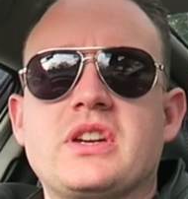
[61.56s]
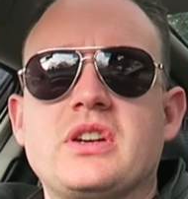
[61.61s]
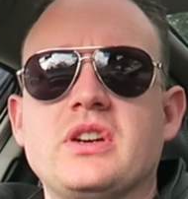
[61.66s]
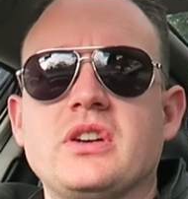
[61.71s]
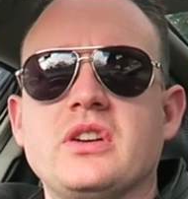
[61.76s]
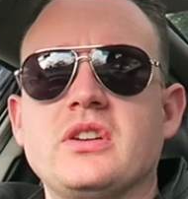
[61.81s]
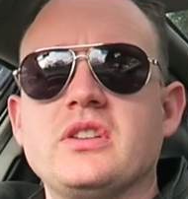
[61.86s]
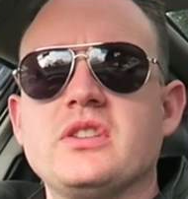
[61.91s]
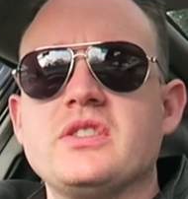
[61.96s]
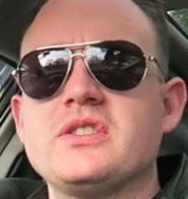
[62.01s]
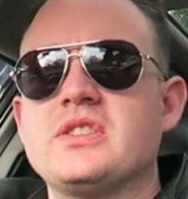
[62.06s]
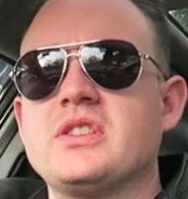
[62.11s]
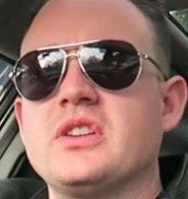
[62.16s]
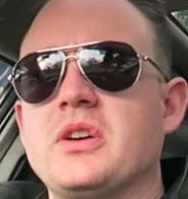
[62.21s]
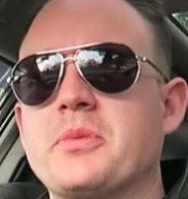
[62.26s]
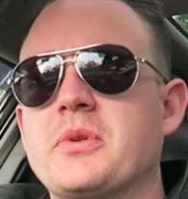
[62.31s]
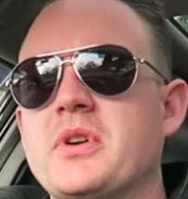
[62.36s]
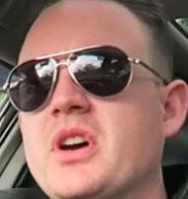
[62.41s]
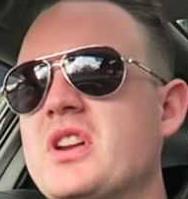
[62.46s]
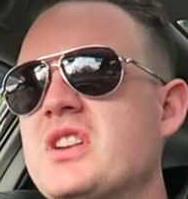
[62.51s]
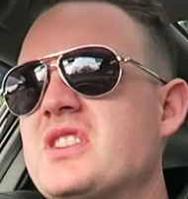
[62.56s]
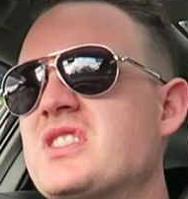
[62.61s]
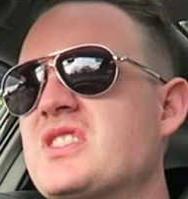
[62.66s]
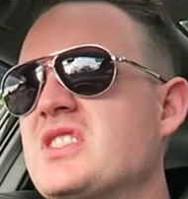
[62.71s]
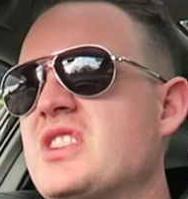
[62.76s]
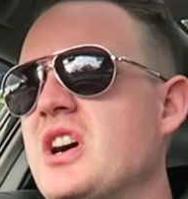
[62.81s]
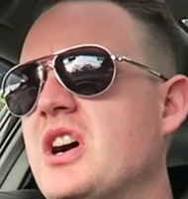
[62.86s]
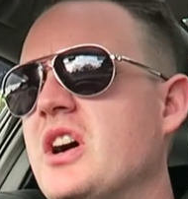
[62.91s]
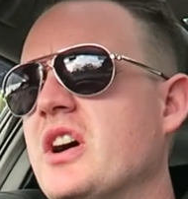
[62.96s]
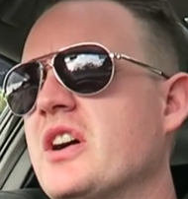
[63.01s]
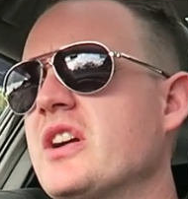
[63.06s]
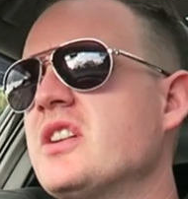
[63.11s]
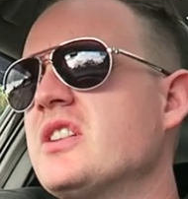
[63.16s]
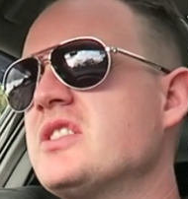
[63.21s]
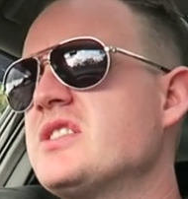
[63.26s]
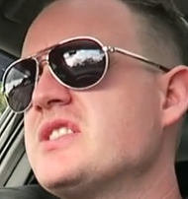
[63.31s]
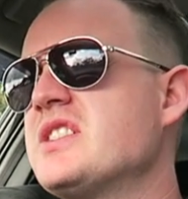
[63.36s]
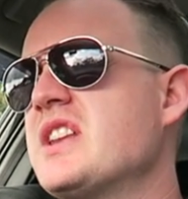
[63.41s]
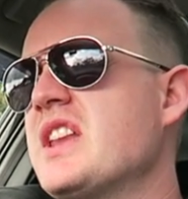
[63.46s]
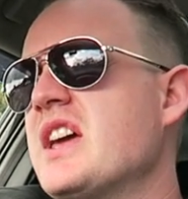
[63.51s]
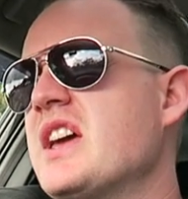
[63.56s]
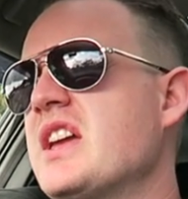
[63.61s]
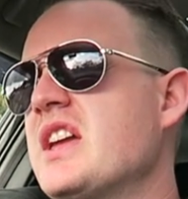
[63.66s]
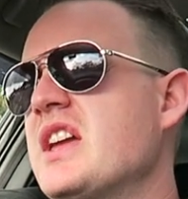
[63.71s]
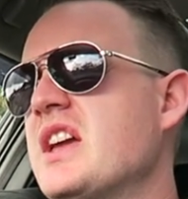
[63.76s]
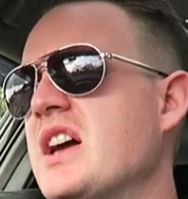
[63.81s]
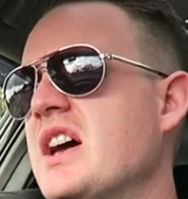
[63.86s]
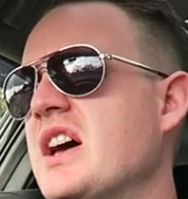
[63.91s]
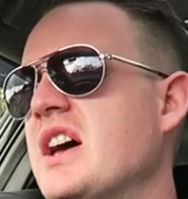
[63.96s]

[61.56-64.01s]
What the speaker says: because I'm kind of tired today,